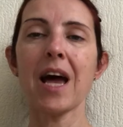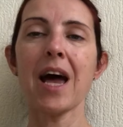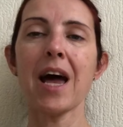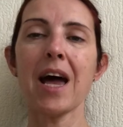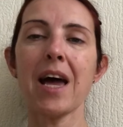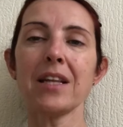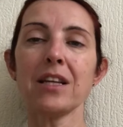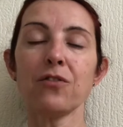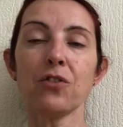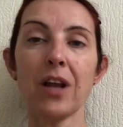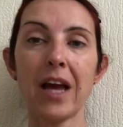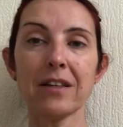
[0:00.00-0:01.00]
And if
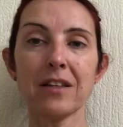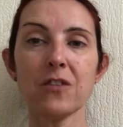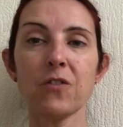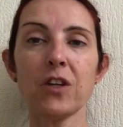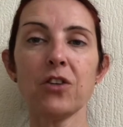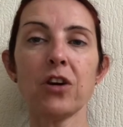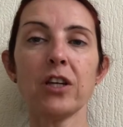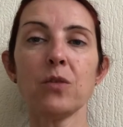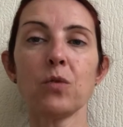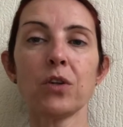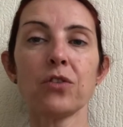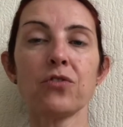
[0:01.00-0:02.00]
you like this video and you
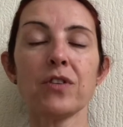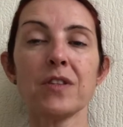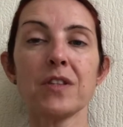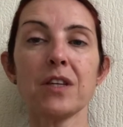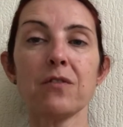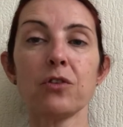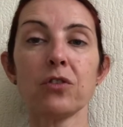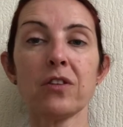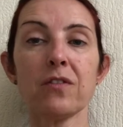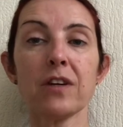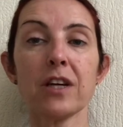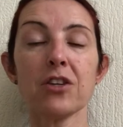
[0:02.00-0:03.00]
want to receive
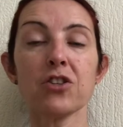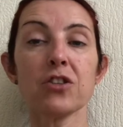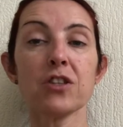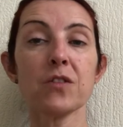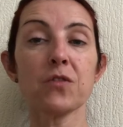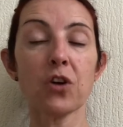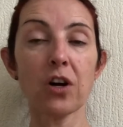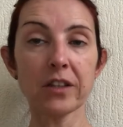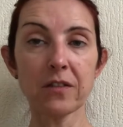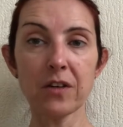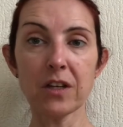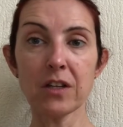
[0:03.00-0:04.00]
notifications for other
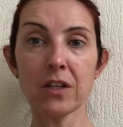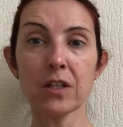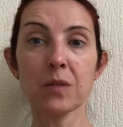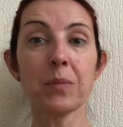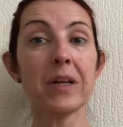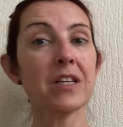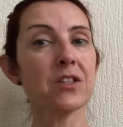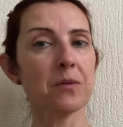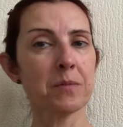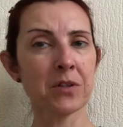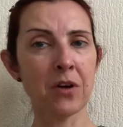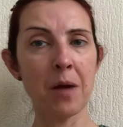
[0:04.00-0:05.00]
videos, please
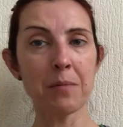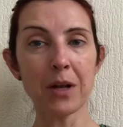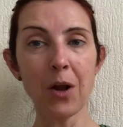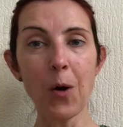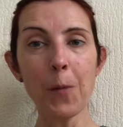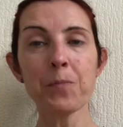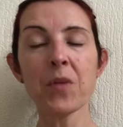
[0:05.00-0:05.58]
subscribe below.